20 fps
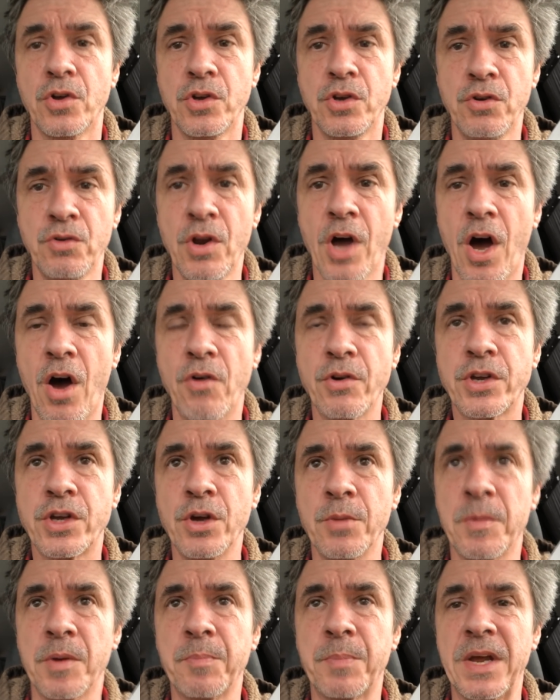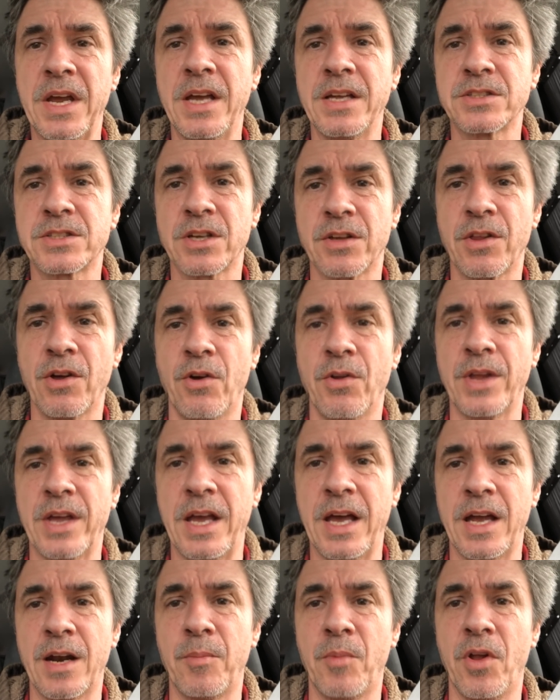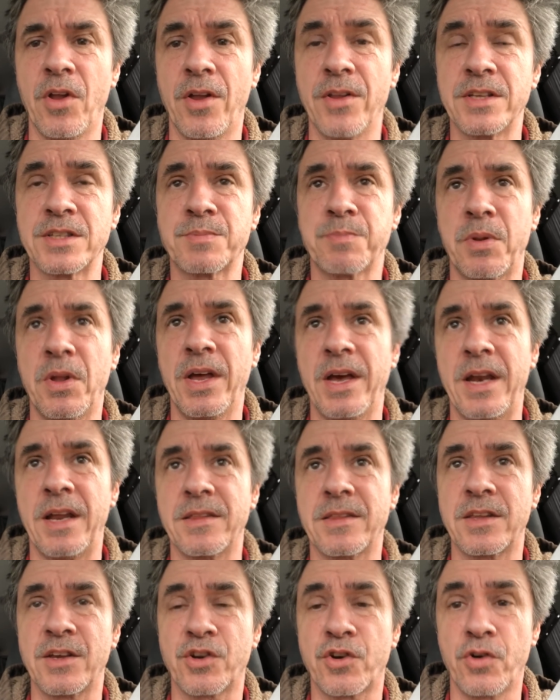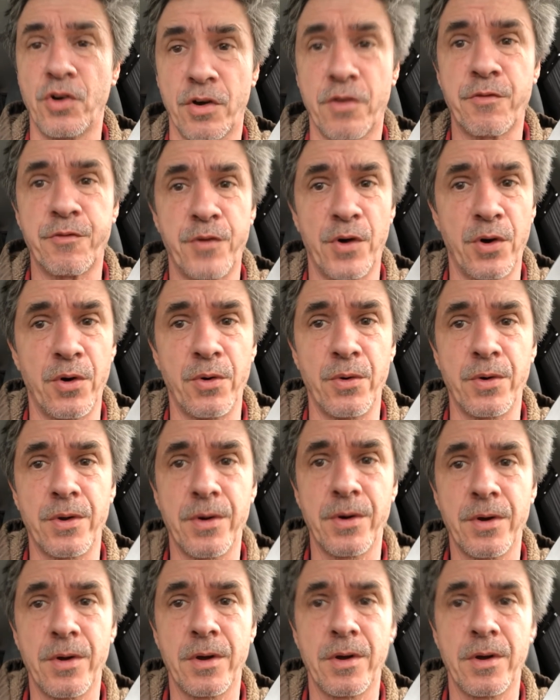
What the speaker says: You know human beings are the only animal on this planet that cook food.